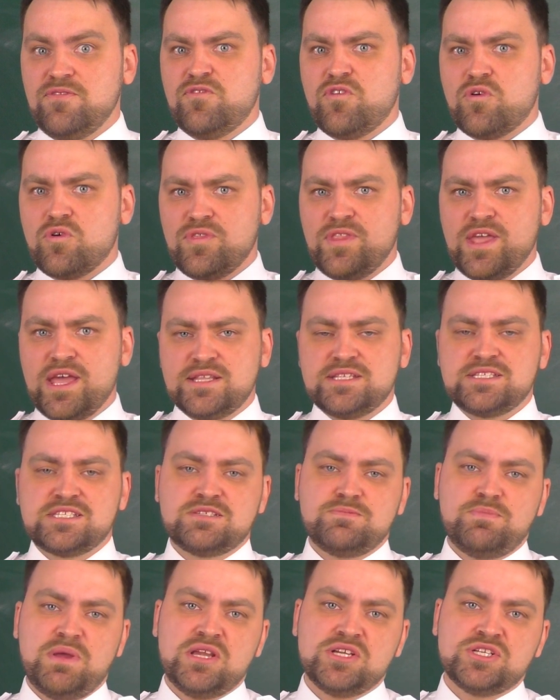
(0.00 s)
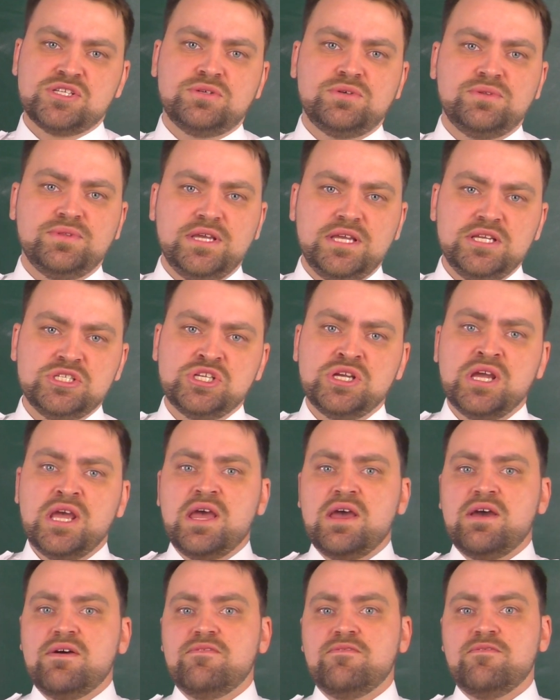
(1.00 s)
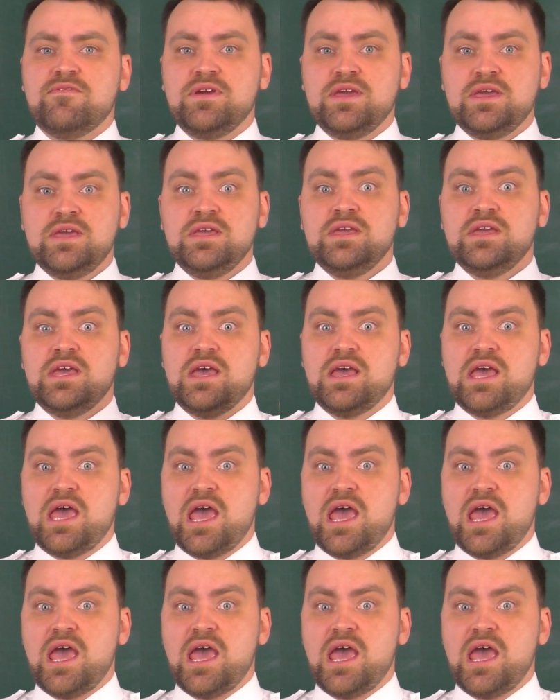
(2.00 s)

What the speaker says: for that special niche we